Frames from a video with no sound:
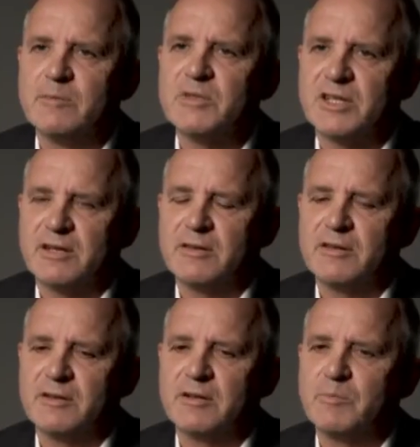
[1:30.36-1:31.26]
teams
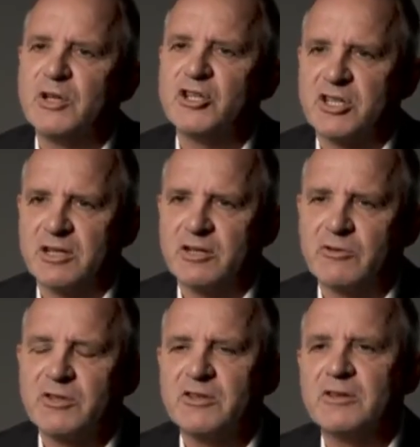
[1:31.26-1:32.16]
and the pitch side
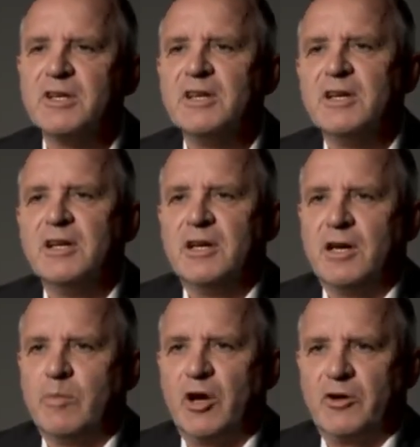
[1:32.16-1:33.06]
doctor
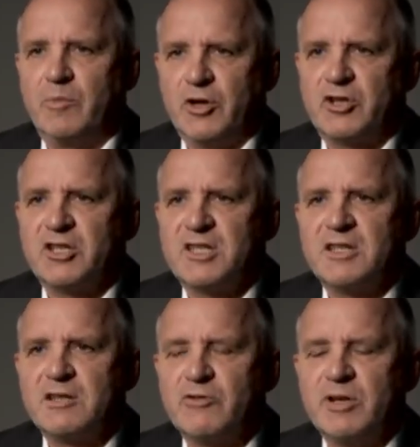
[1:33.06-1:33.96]
about
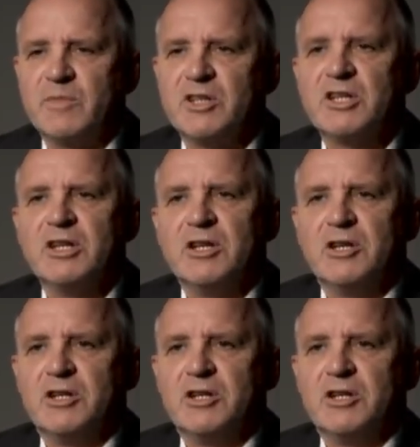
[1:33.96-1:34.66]
emergency treatment.